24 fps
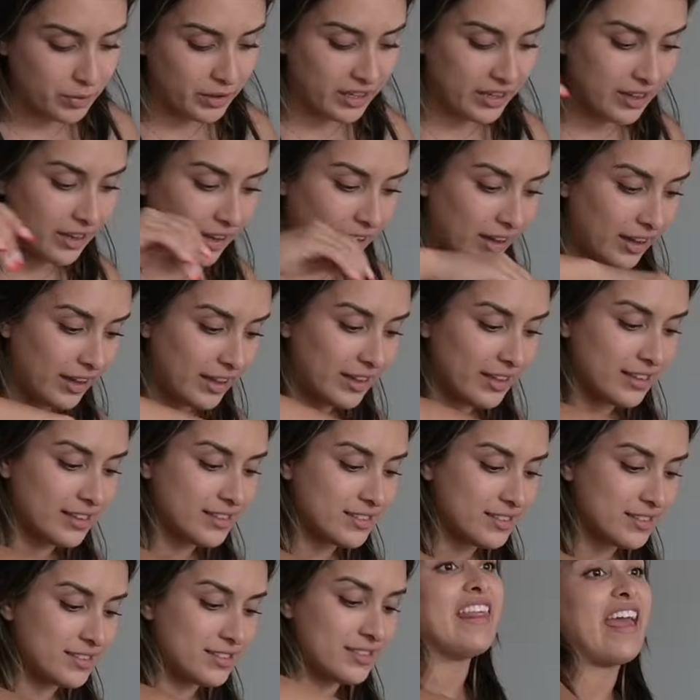
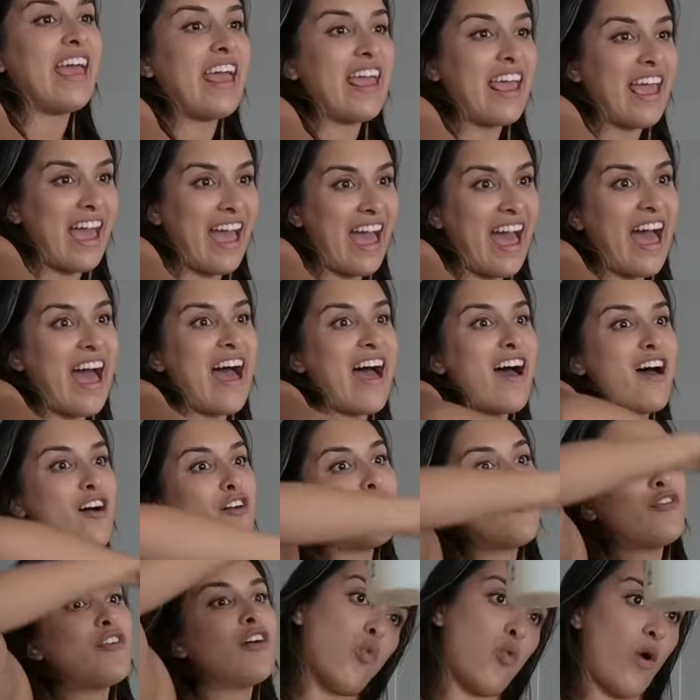because they
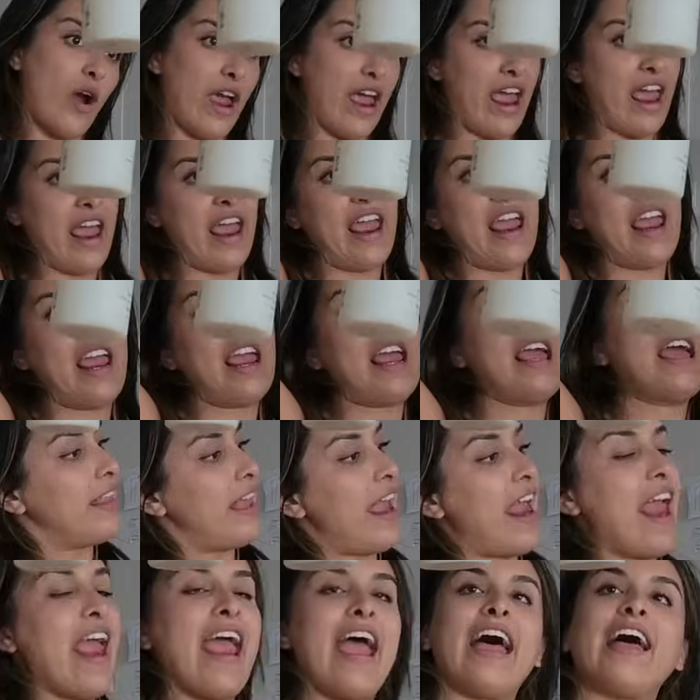have OUAI
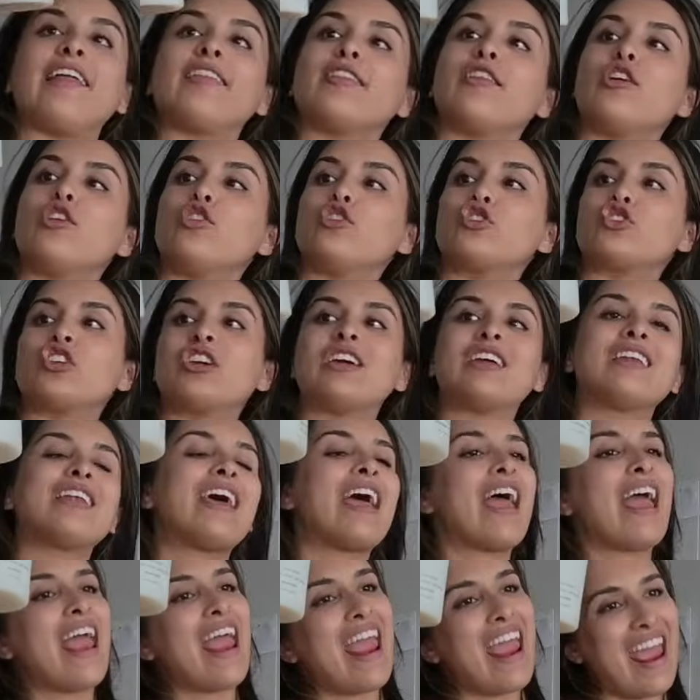hand lotion
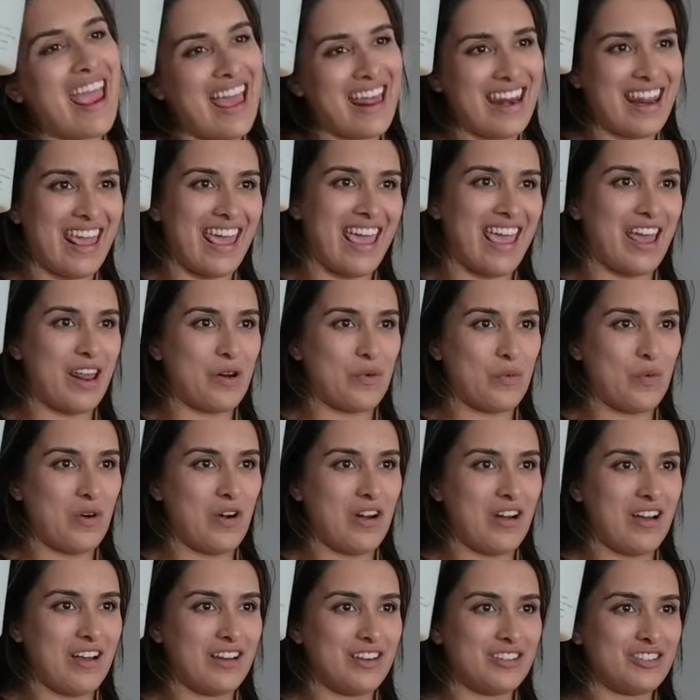and hand
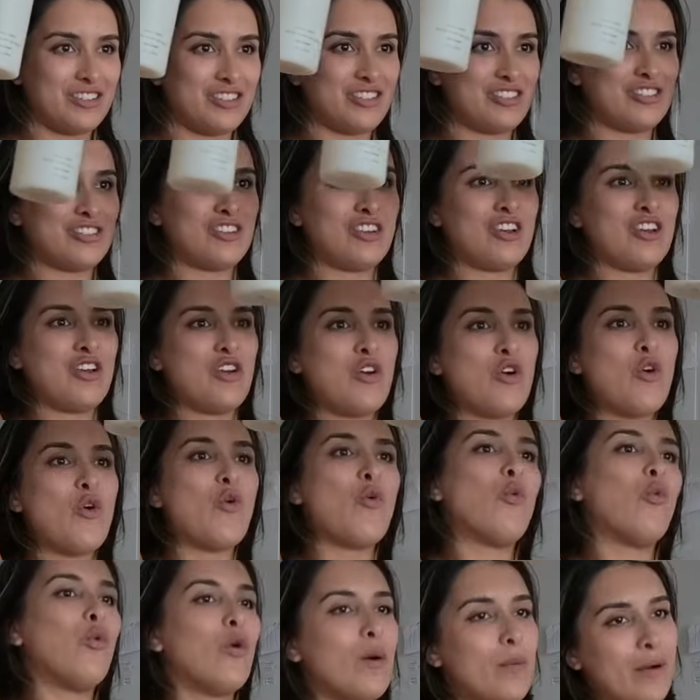wash.
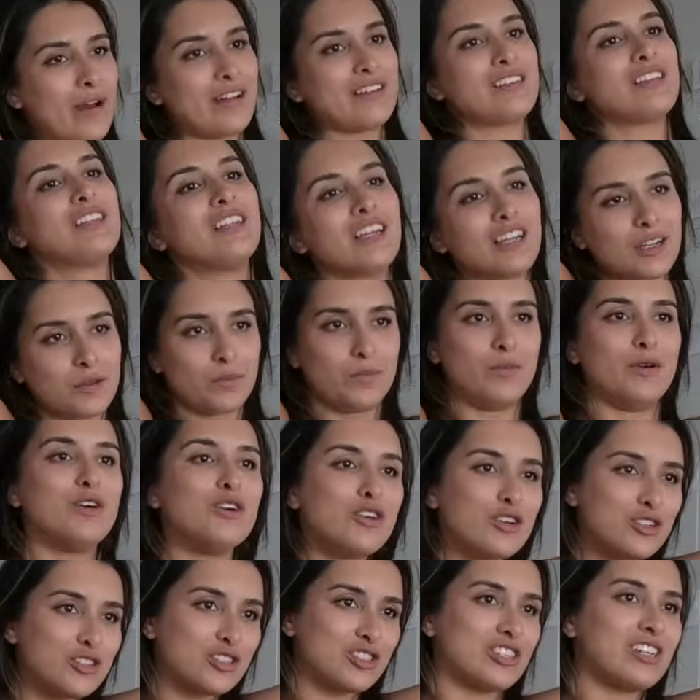I'm about to look
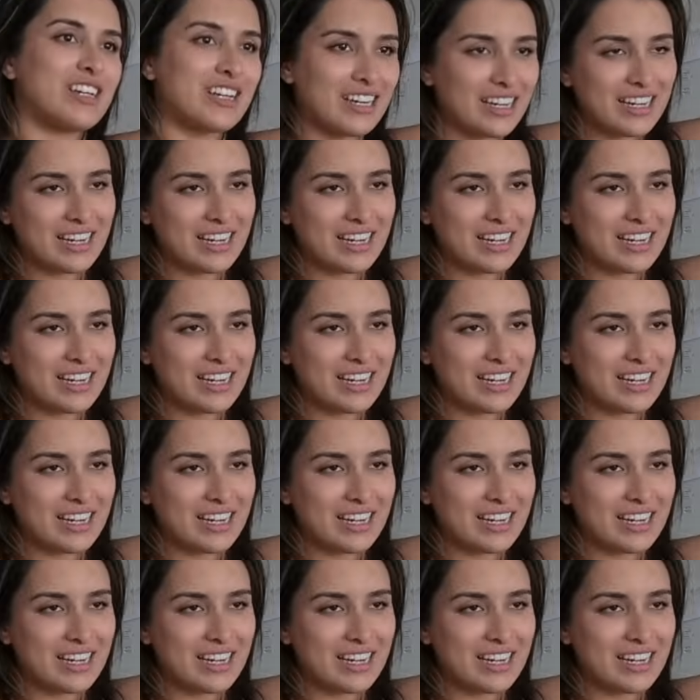bougie.